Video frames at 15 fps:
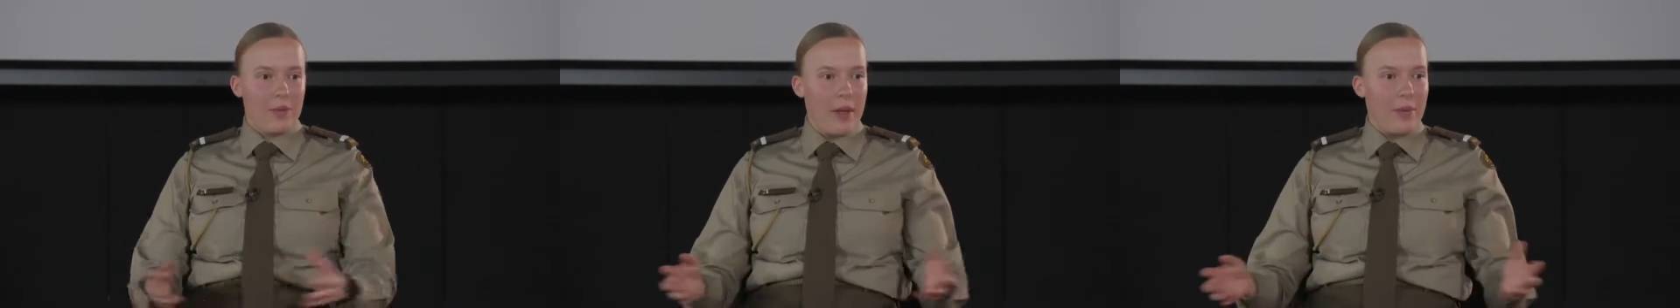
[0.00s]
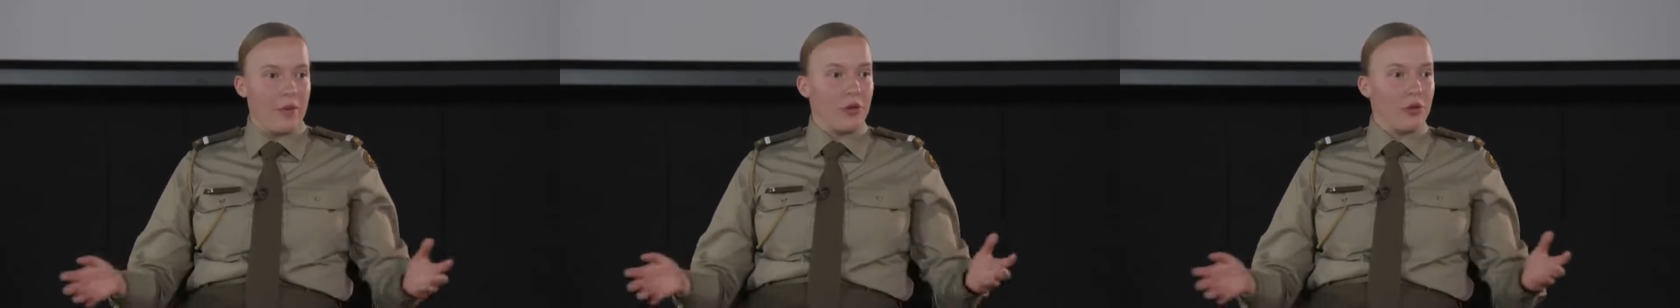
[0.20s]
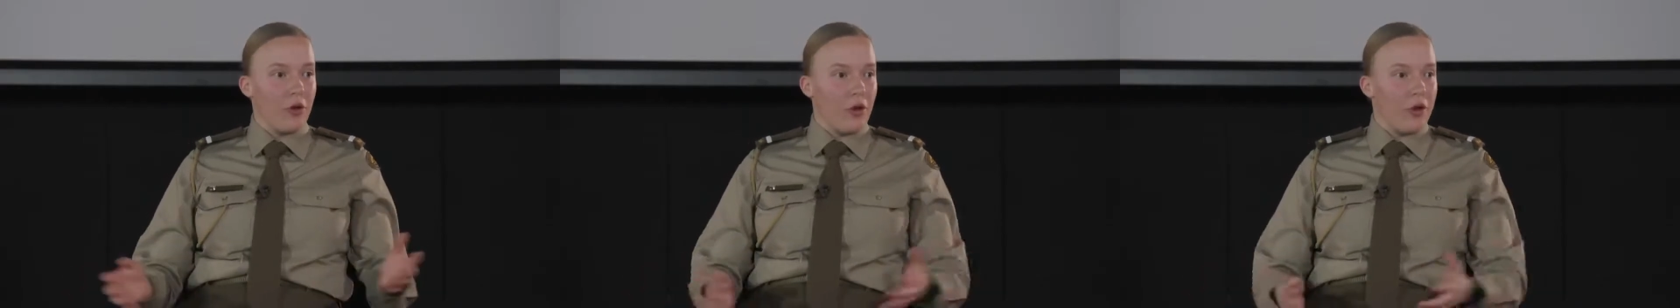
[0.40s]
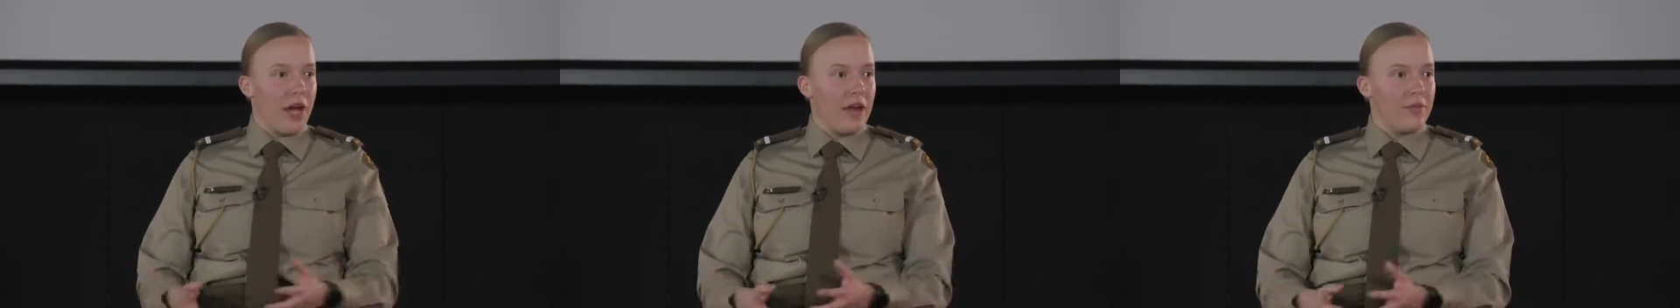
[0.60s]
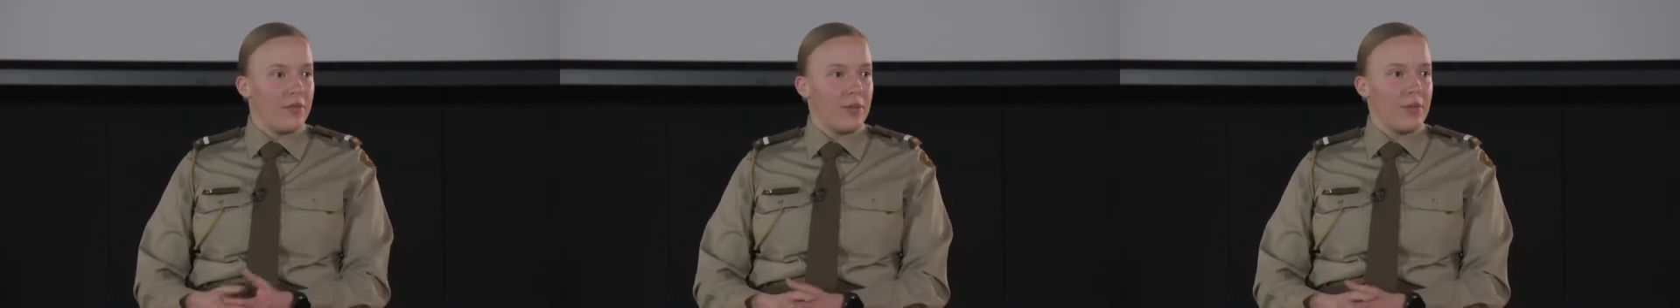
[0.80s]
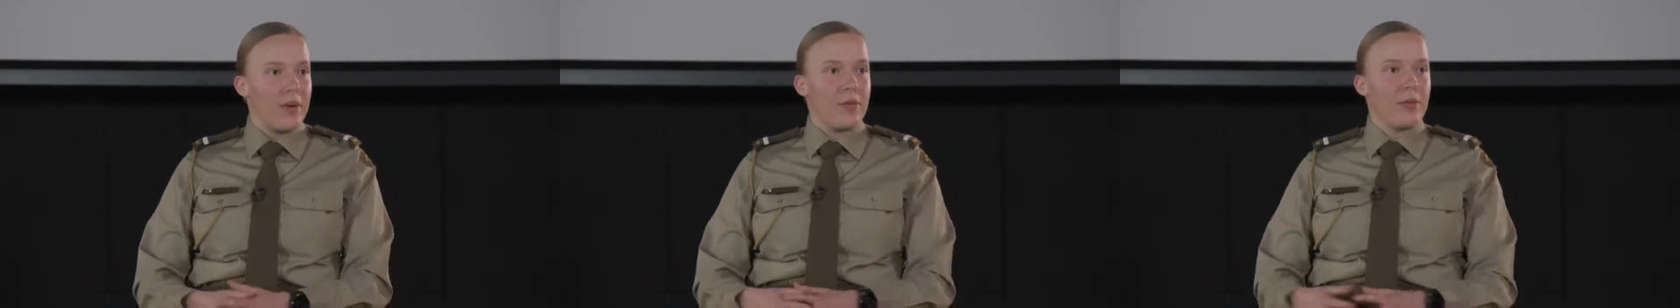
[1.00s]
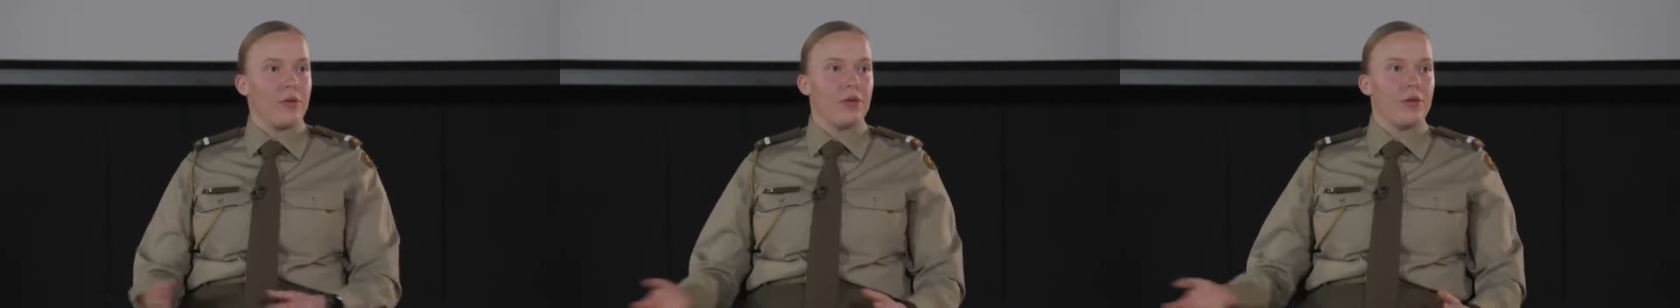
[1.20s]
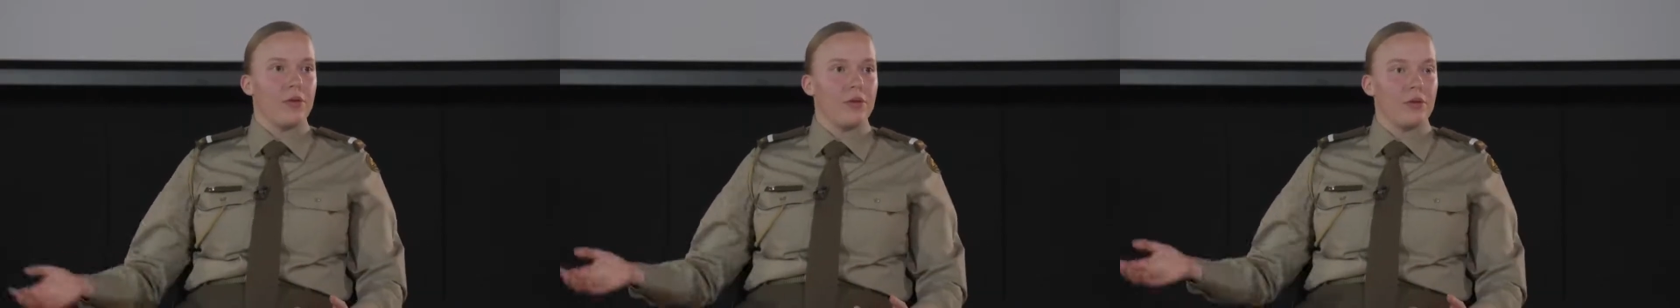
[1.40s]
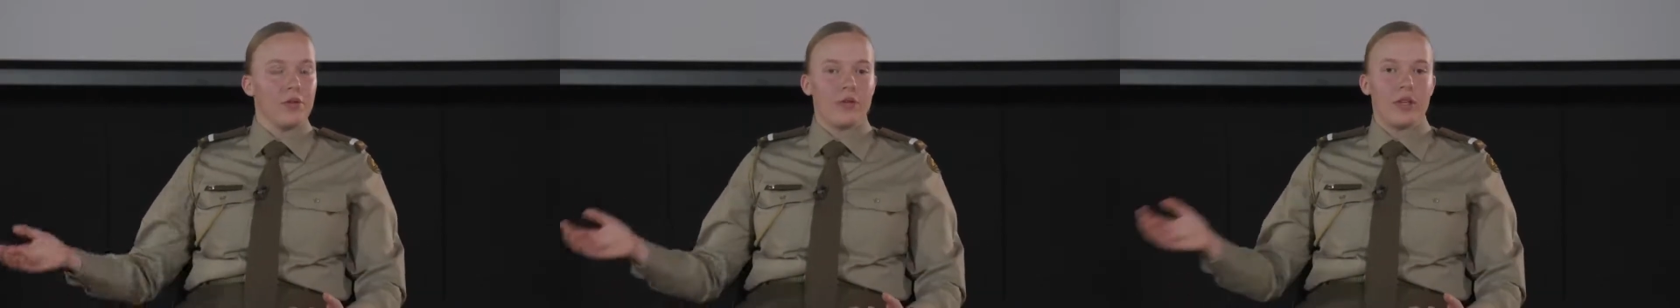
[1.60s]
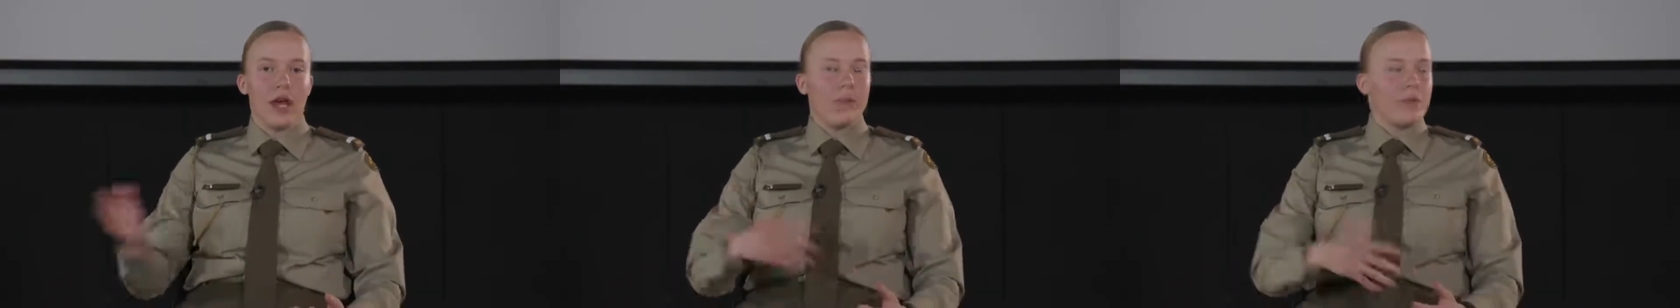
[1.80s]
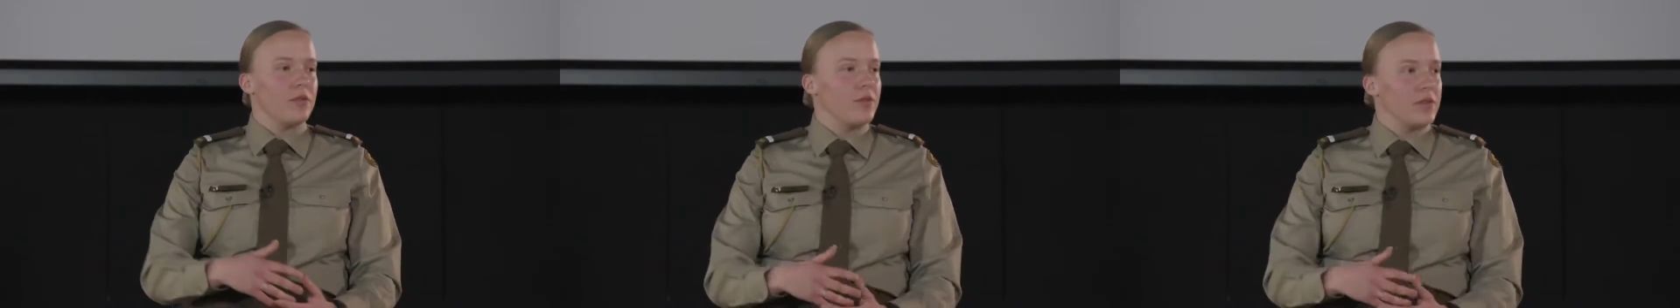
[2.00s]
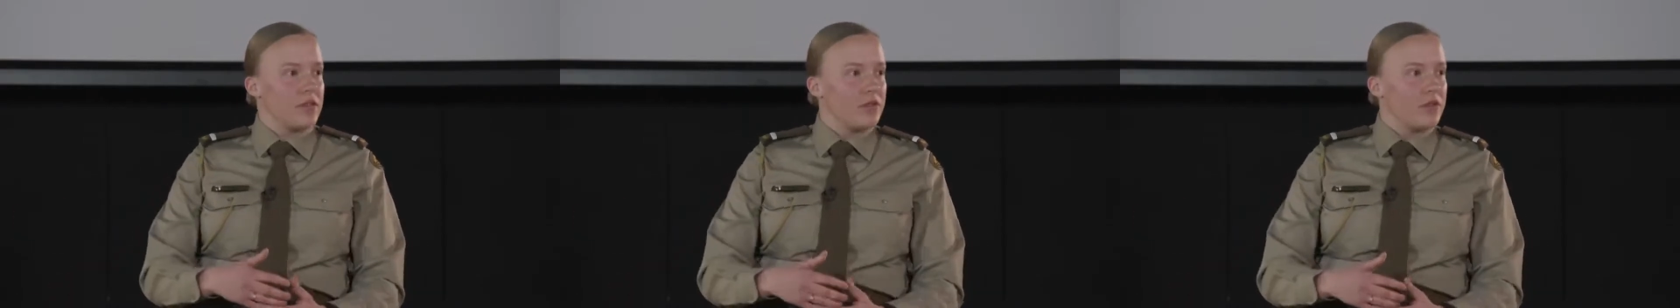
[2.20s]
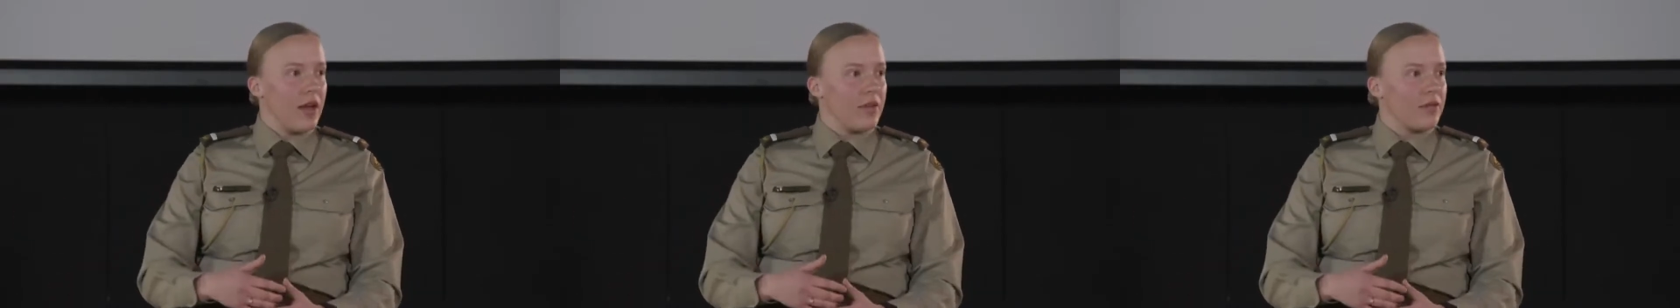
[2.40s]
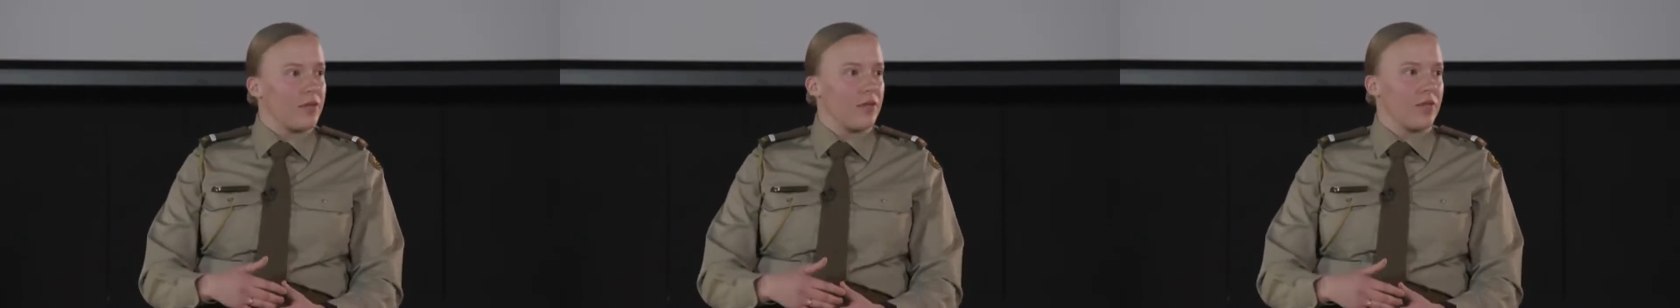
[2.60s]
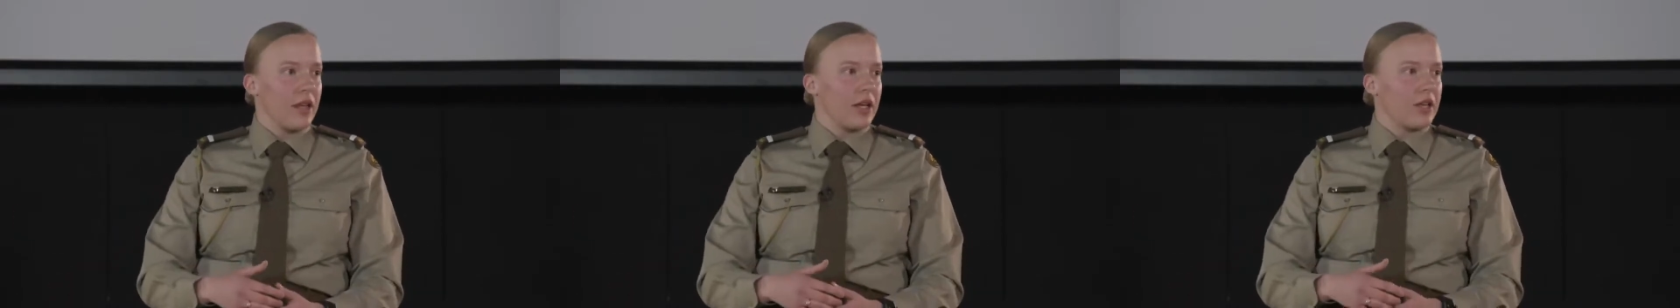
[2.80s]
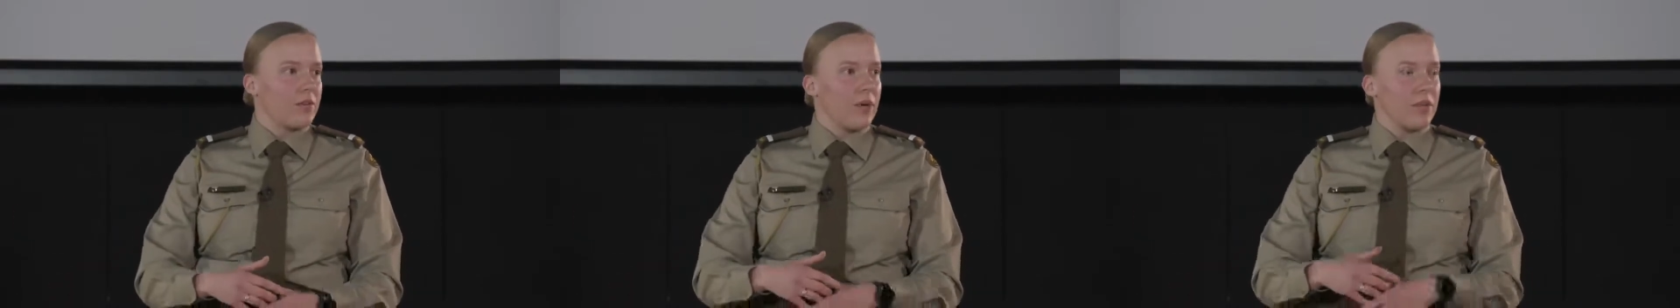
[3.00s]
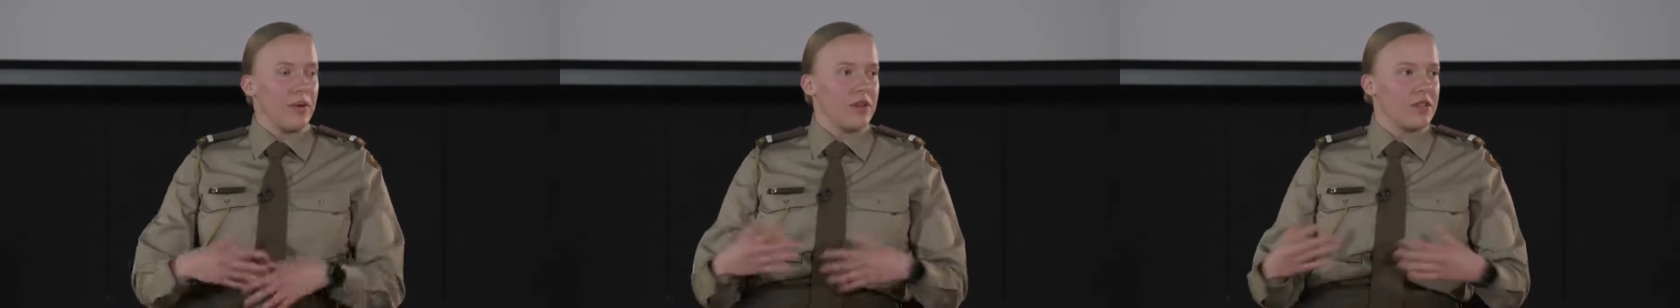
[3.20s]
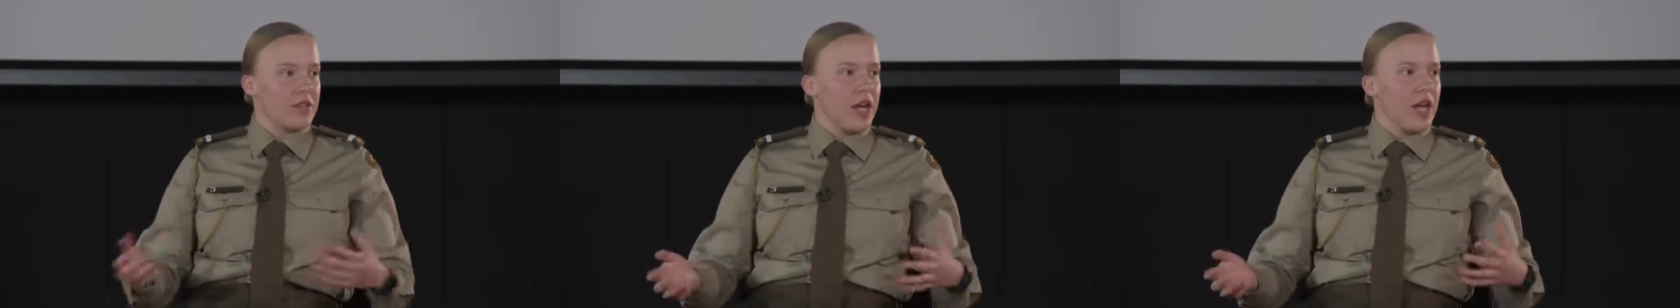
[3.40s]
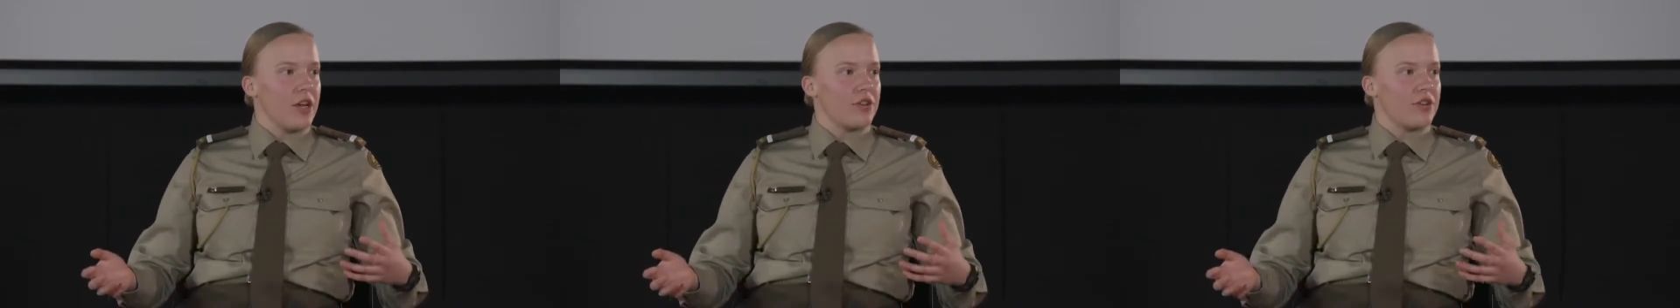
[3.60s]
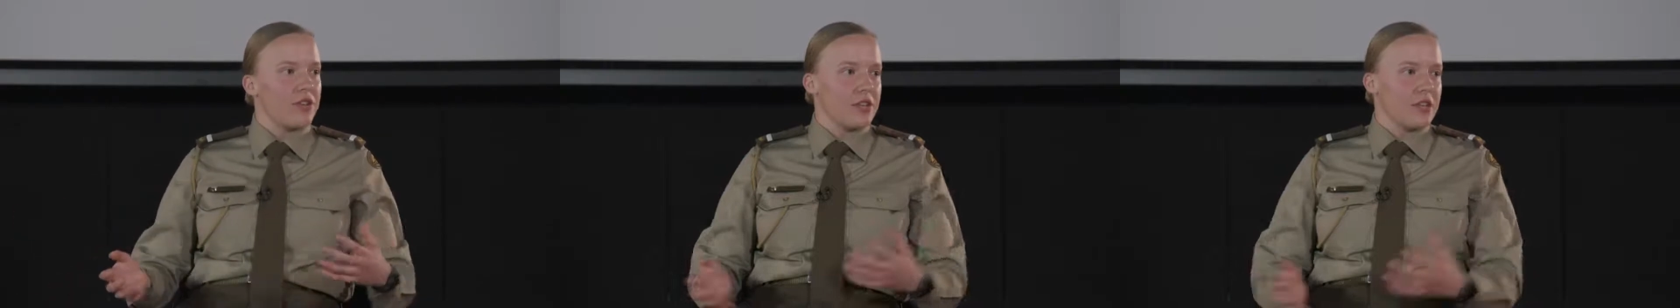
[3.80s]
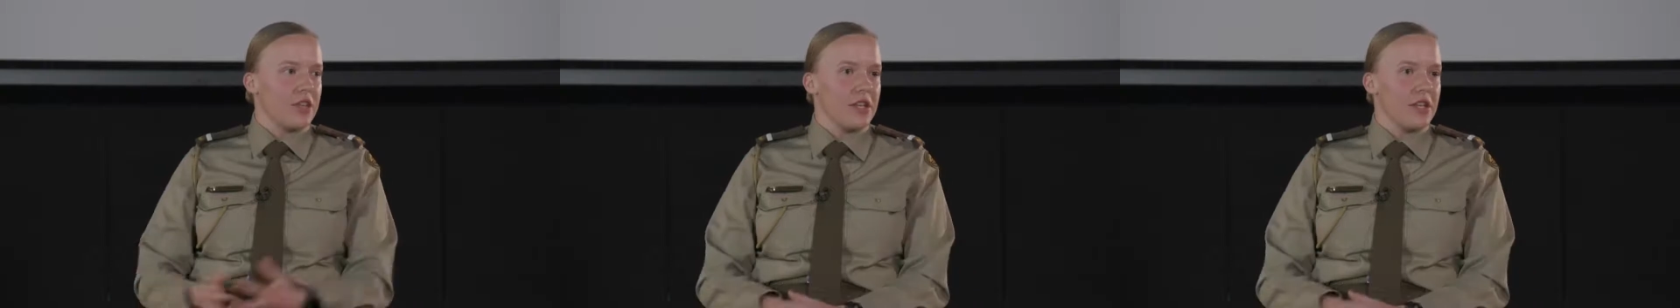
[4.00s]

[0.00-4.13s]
people who go to ADFA, but people who come to visit ADFA for like presentations yeah.